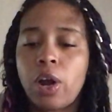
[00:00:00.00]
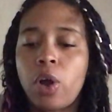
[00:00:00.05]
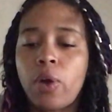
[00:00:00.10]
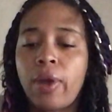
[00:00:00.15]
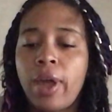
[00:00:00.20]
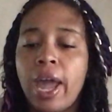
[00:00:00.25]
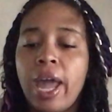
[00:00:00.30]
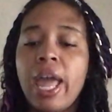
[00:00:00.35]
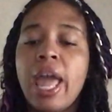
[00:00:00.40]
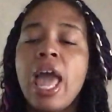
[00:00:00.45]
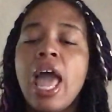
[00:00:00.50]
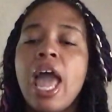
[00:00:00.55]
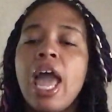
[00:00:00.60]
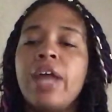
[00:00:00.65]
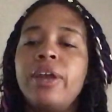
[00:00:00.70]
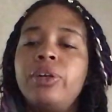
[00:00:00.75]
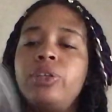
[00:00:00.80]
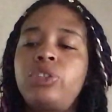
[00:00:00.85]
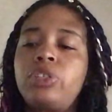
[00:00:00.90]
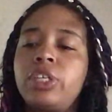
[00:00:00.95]
Okay.
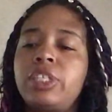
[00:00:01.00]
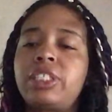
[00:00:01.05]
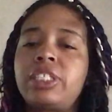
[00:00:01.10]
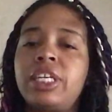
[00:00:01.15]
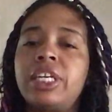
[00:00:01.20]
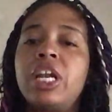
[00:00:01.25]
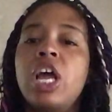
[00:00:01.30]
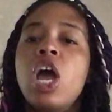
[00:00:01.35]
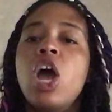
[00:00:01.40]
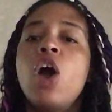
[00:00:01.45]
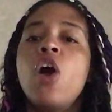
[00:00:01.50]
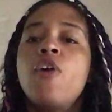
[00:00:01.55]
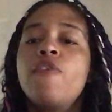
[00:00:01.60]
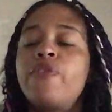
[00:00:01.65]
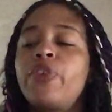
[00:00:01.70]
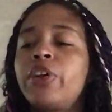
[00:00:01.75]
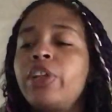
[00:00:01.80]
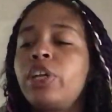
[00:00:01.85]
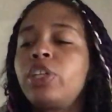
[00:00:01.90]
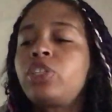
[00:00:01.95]
And nutrition.
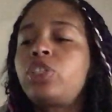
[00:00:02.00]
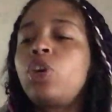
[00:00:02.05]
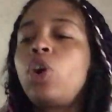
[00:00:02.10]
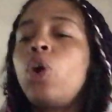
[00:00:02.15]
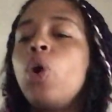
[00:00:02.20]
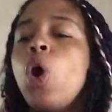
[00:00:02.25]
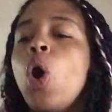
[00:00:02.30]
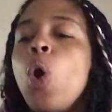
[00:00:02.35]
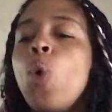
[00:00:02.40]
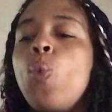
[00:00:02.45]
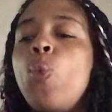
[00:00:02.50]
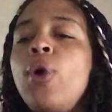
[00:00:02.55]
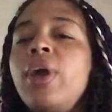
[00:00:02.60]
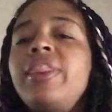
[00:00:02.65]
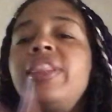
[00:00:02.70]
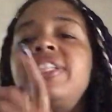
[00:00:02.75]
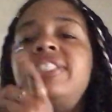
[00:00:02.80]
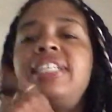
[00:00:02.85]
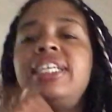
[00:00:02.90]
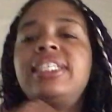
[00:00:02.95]
for their soul
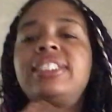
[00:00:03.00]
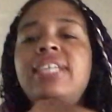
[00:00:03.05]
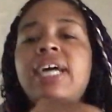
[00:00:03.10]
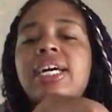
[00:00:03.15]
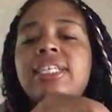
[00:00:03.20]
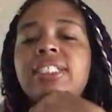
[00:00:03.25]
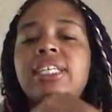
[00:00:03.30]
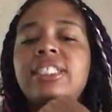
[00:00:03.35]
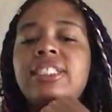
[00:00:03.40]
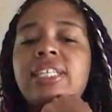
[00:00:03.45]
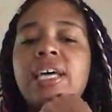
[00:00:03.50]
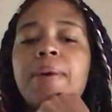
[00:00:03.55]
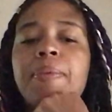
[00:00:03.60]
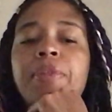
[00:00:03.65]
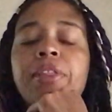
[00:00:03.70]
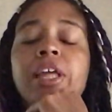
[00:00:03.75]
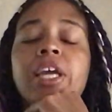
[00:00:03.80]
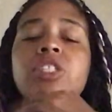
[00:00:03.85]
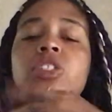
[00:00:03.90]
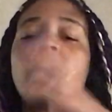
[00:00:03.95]
with detox on top of
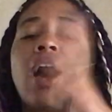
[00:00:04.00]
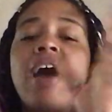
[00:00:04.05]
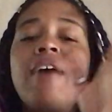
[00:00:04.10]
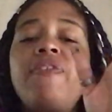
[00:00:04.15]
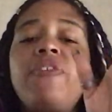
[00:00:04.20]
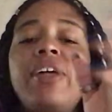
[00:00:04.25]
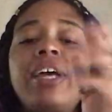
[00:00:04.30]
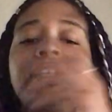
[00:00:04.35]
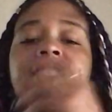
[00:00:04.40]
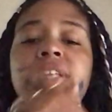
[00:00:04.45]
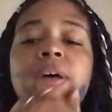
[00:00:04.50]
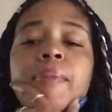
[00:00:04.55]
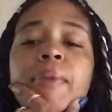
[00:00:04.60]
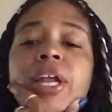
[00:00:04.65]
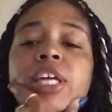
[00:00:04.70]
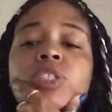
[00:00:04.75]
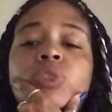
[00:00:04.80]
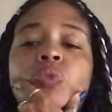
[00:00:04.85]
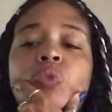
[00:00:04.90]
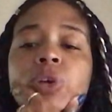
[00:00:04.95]
the thing. So I feel like
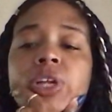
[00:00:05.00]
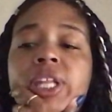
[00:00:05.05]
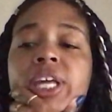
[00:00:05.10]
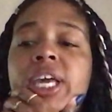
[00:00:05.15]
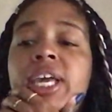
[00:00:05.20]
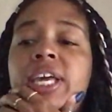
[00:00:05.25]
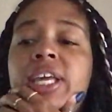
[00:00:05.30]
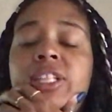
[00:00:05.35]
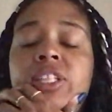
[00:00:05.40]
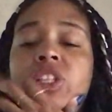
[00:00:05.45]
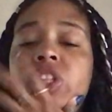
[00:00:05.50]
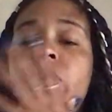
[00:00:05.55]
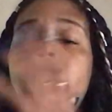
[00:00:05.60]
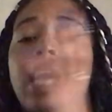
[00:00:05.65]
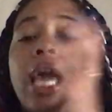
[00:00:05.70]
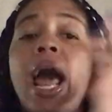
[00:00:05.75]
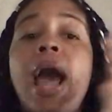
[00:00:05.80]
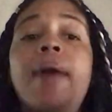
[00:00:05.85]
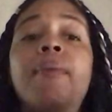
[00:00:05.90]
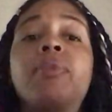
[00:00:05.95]
somebody's really
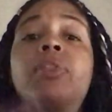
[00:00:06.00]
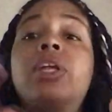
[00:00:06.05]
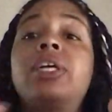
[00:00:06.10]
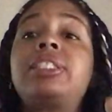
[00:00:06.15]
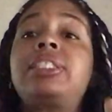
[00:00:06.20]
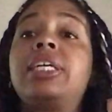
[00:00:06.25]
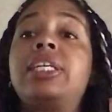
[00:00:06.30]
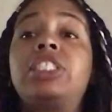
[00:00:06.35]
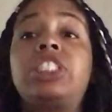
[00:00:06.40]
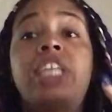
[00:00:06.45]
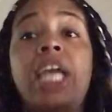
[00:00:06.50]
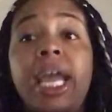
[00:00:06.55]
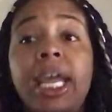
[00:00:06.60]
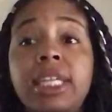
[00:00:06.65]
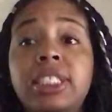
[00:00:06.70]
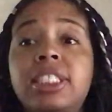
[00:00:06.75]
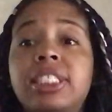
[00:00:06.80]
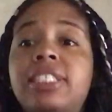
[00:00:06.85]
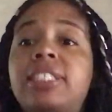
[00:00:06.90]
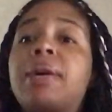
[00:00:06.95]
looking at, listen,
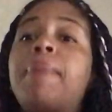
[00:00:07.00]
changes.